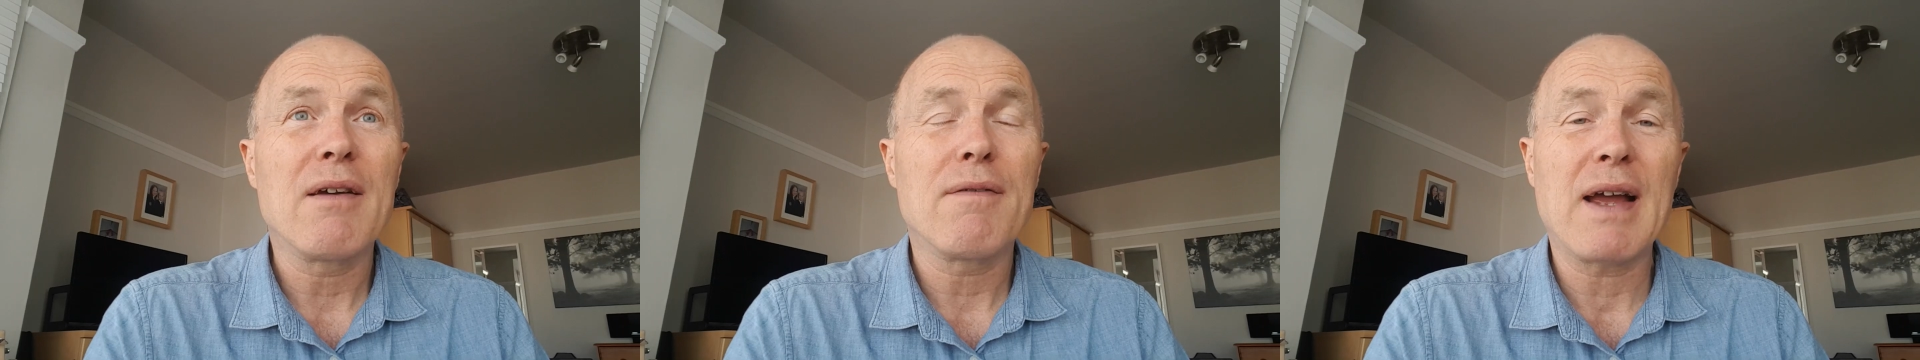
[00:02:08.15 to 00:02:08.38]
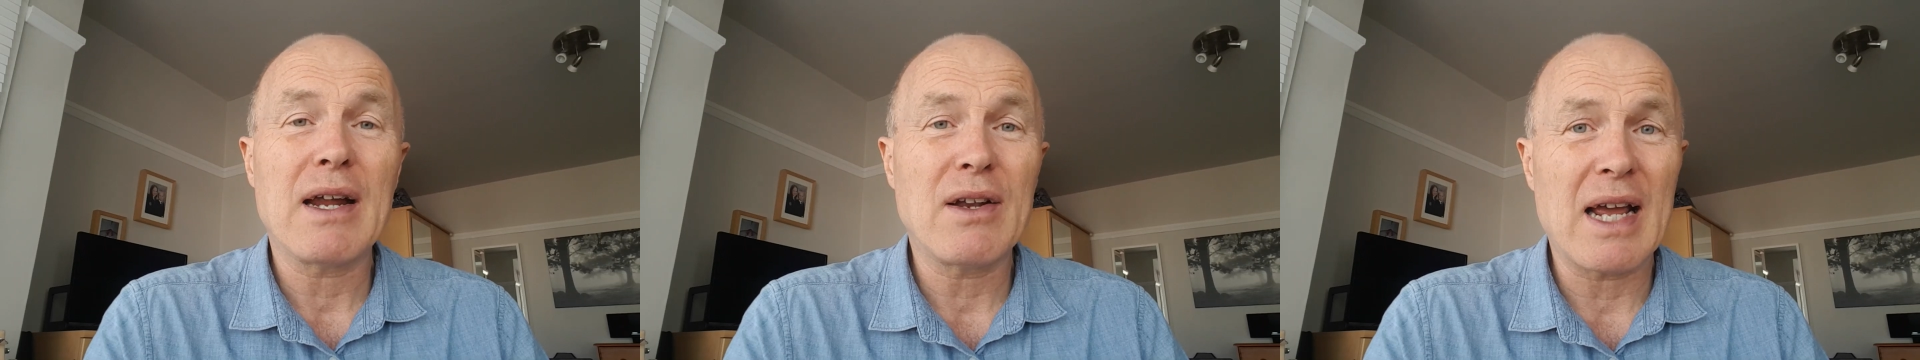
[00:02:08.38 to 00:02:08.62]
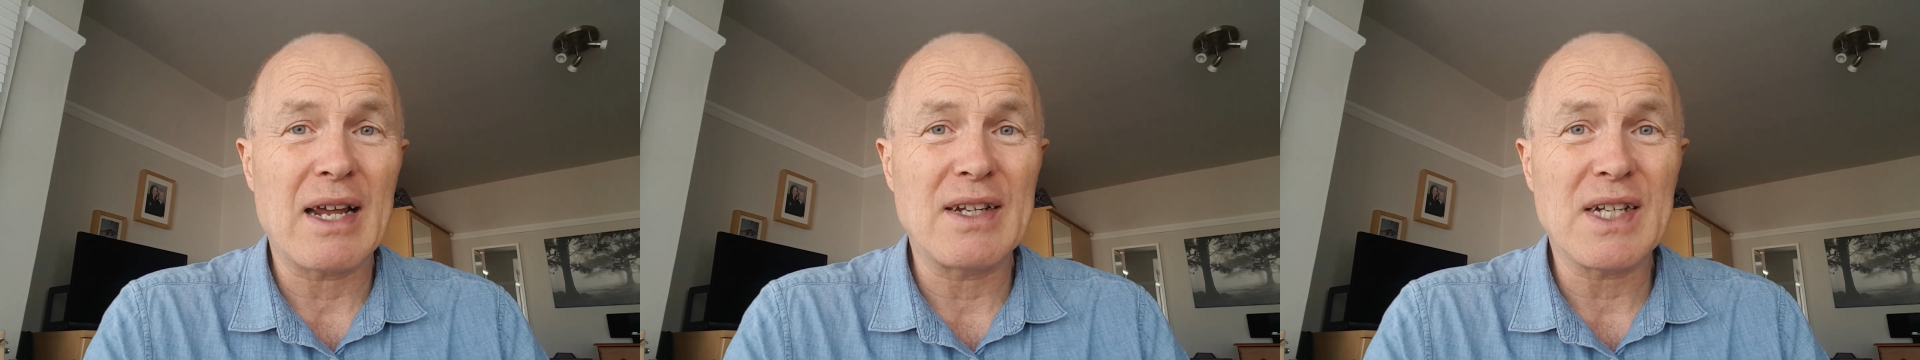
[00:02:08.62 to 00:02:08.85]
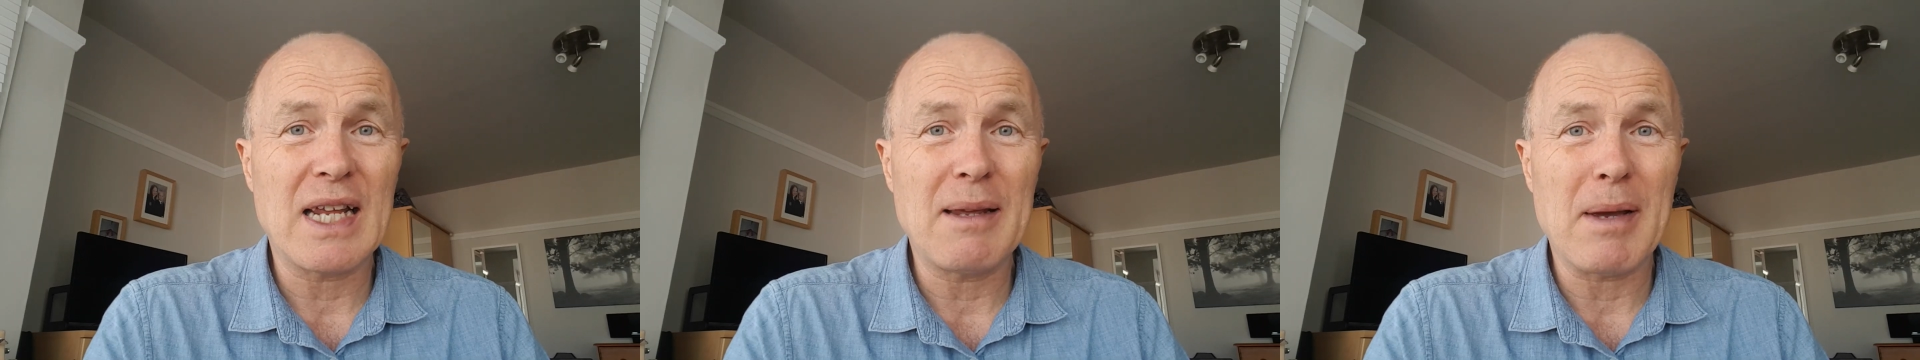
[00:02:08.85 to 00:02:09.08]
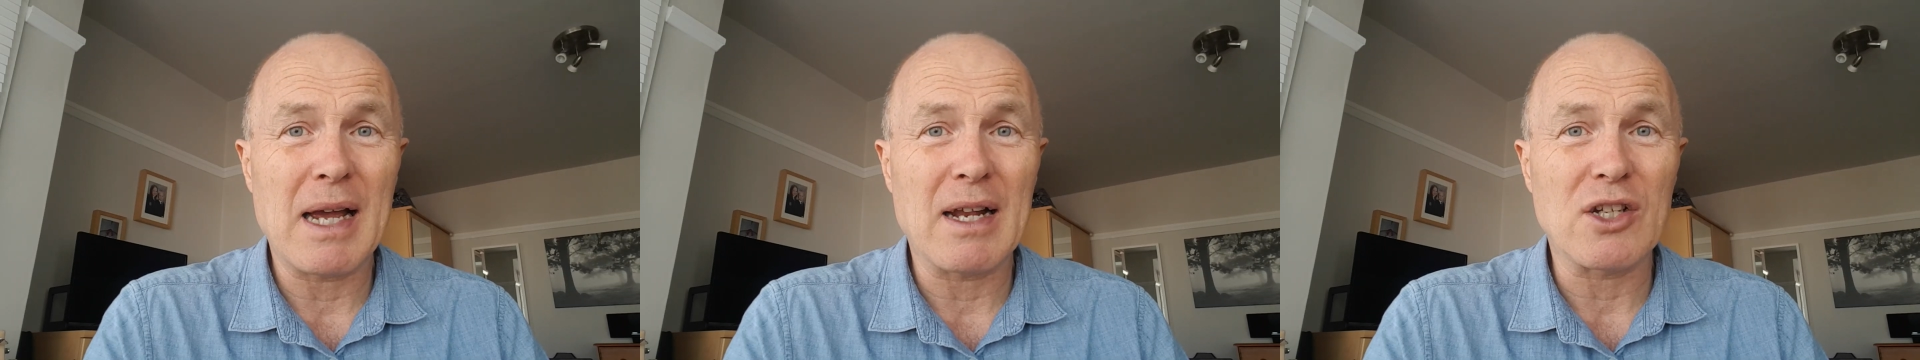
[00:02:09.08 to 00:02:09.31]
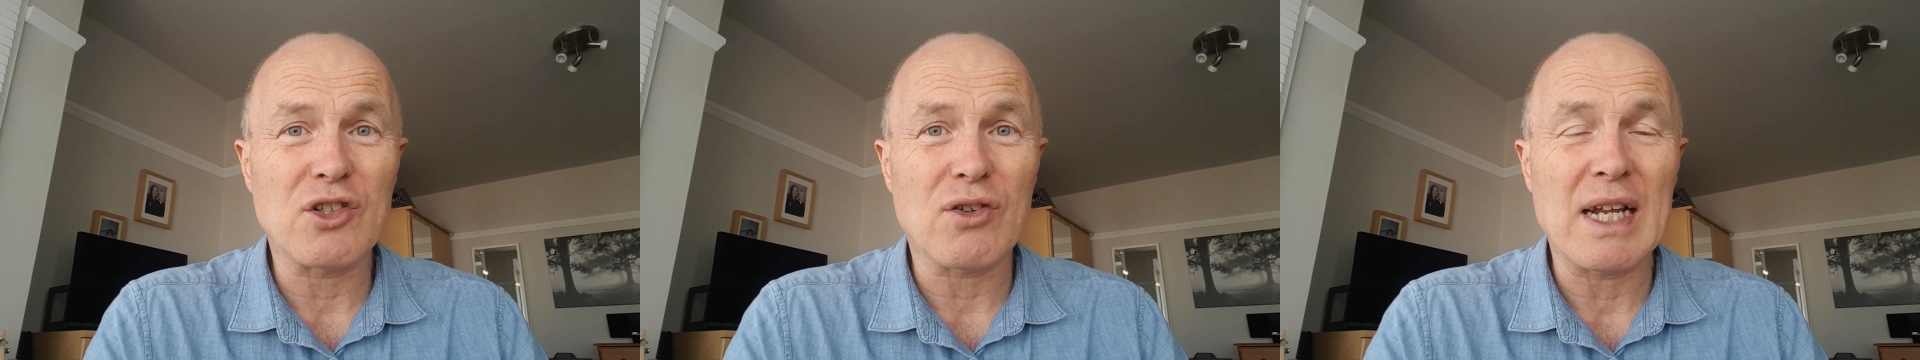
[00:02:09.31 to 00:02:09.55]
found out his email
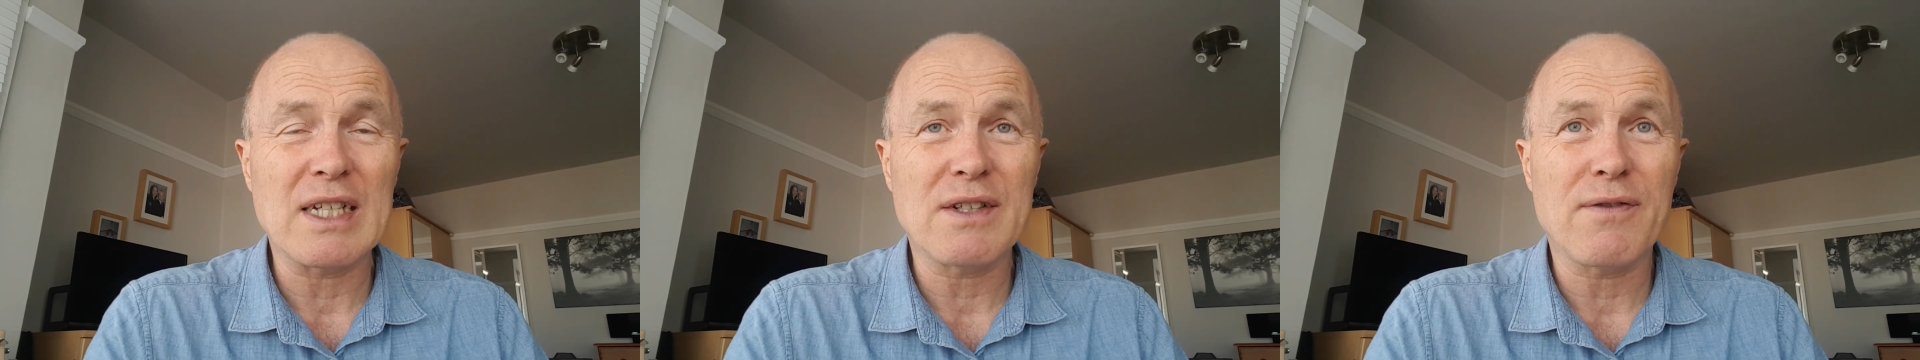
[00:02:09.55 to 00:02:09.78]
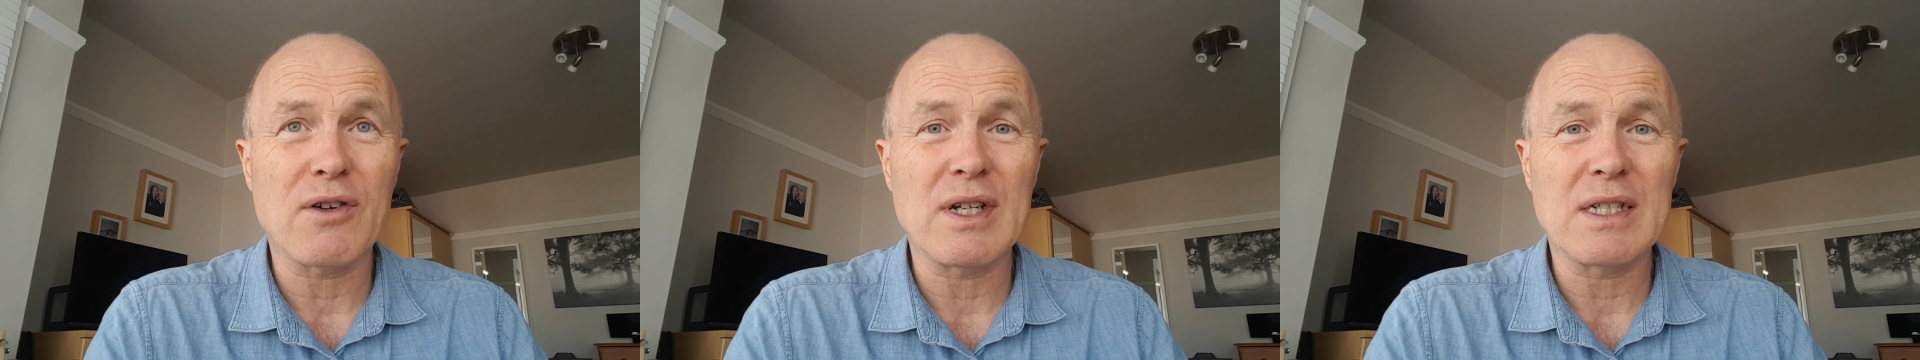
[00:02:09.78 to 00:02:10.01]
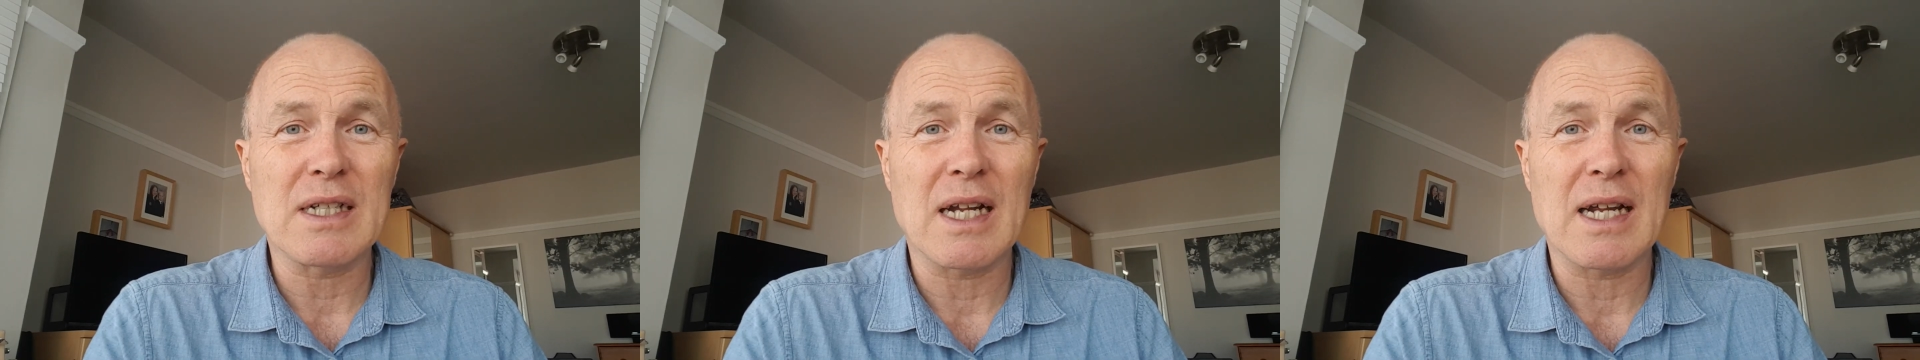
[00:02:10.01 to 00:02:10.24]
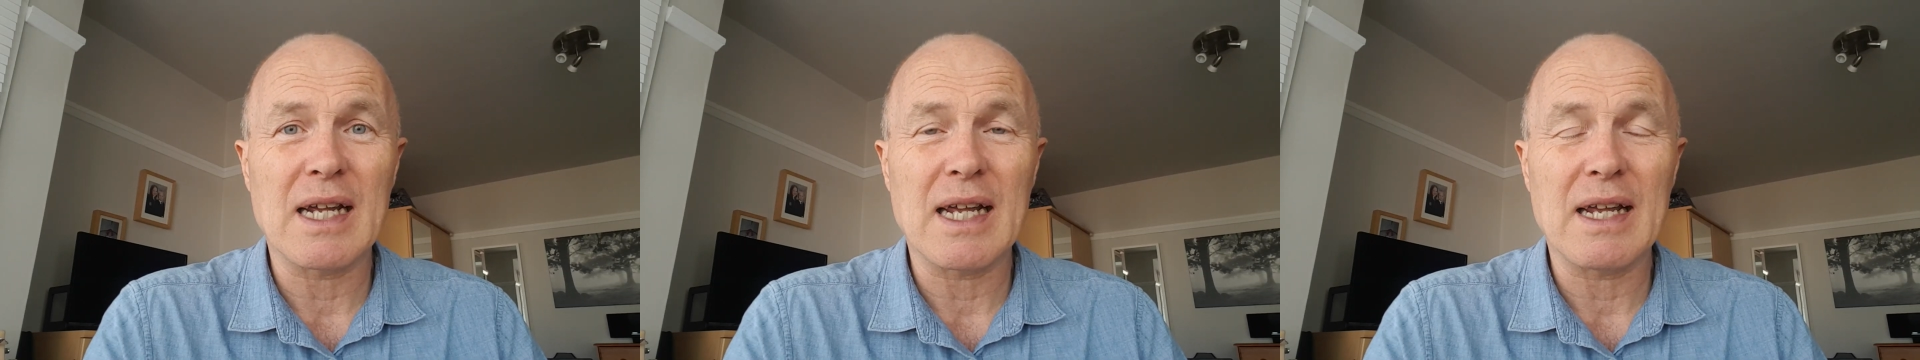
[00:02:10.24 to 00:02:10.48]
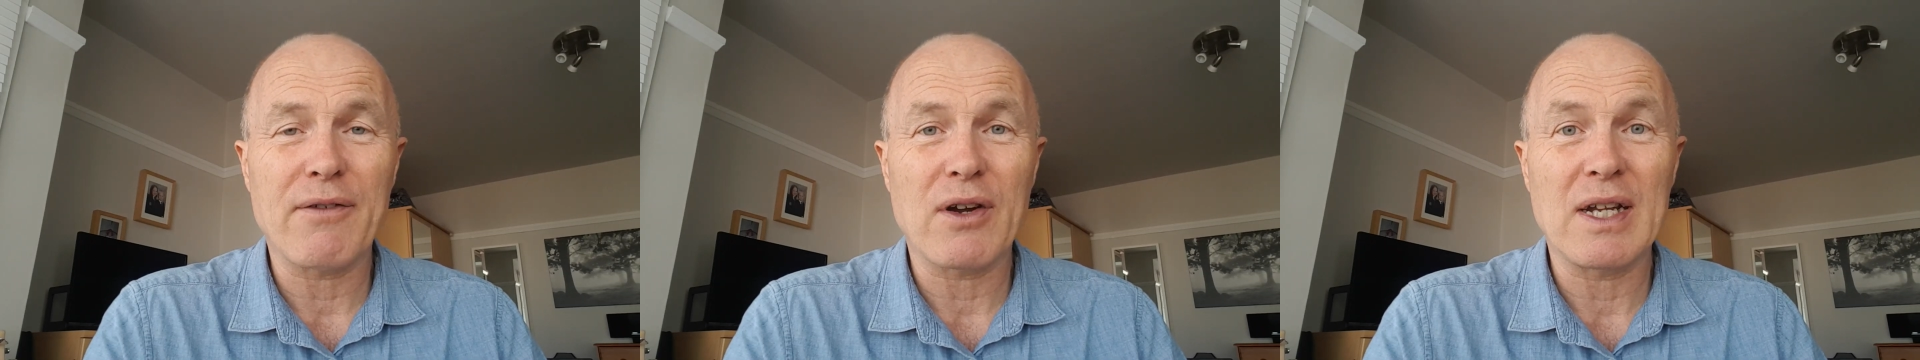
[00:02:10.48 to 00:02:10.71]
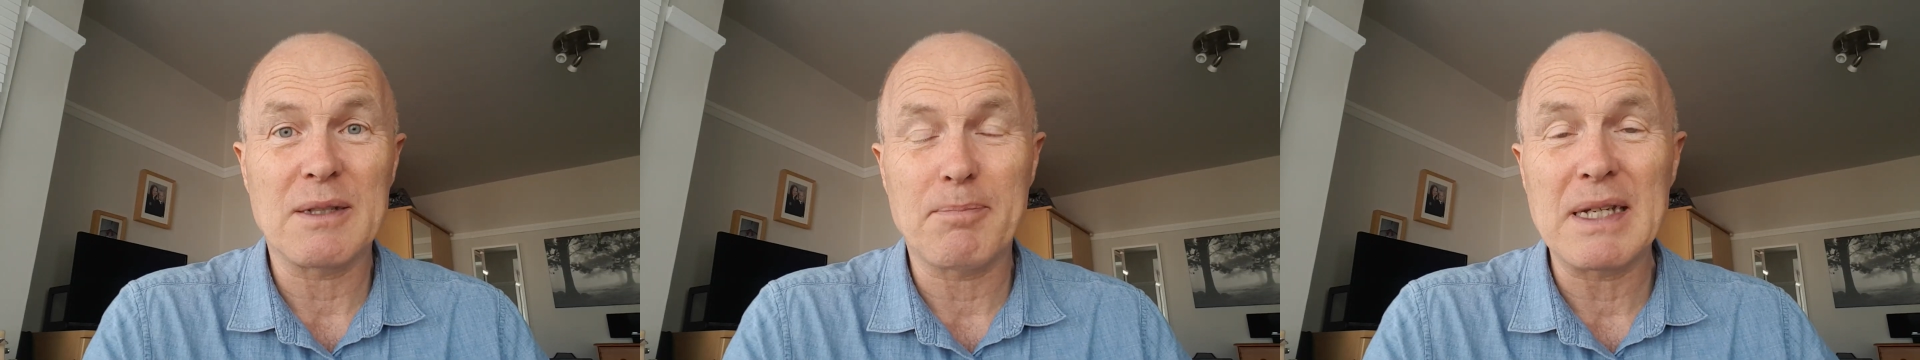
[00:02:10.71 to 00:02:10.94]
address for
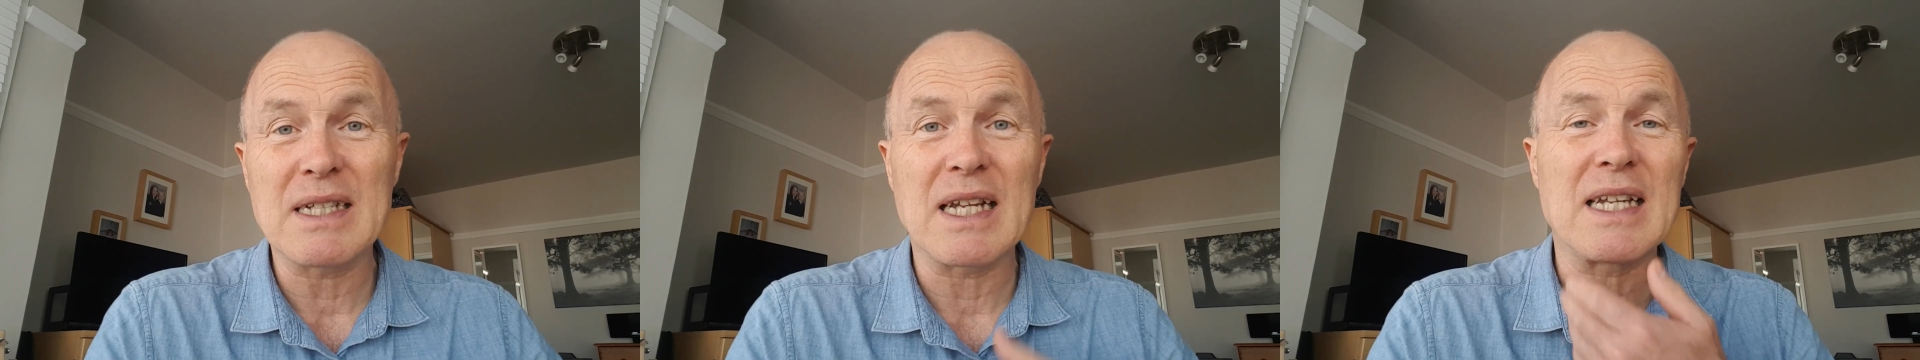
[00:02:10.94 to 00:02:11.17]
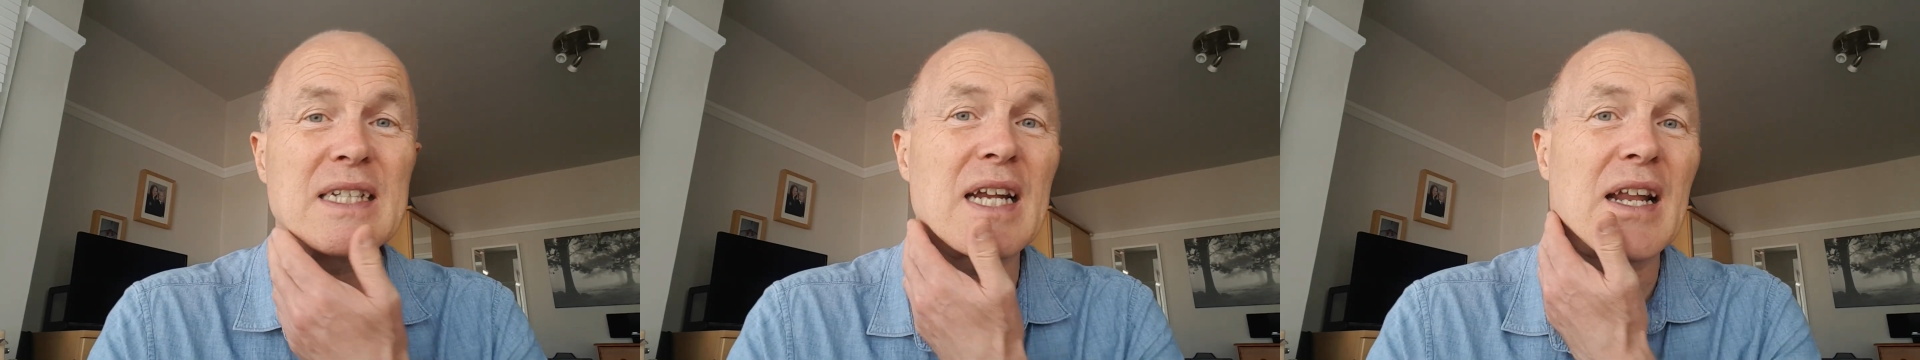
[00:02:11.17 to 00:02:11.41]
his business,